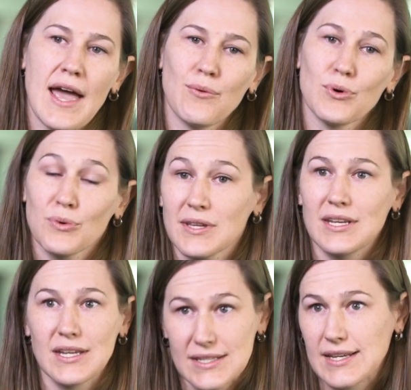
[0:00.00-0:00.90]
and we're
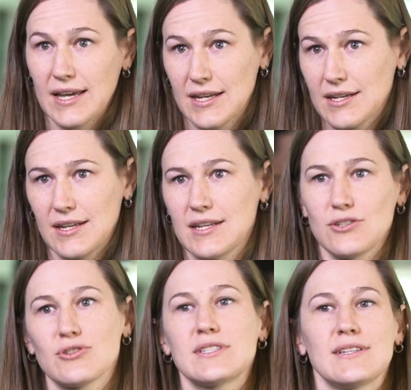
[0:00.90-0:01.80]
really excited and
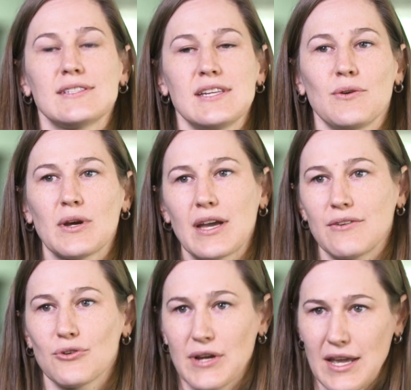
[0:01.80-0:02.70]
interested in seeing what
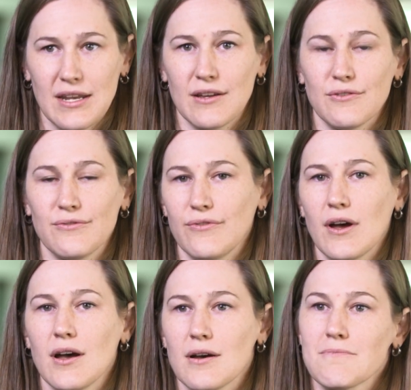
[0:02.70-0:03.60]
kind of creative
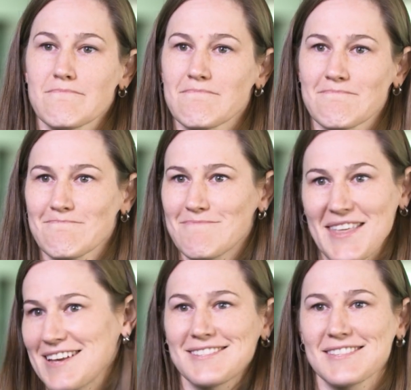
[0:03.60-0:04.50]
um,
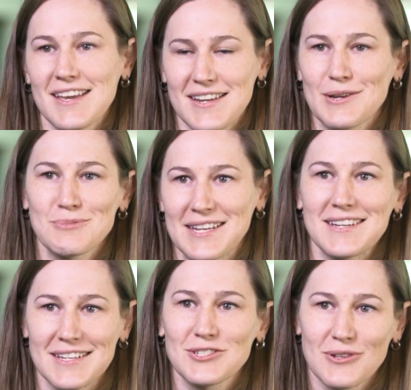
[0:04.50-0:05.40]
things they end up
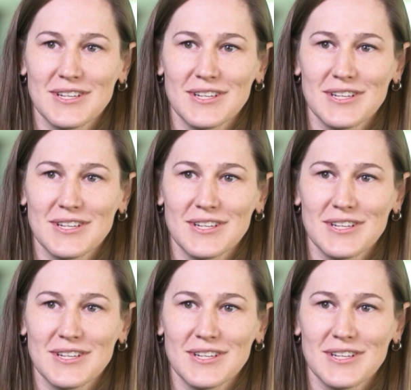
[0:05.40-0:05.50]
sending to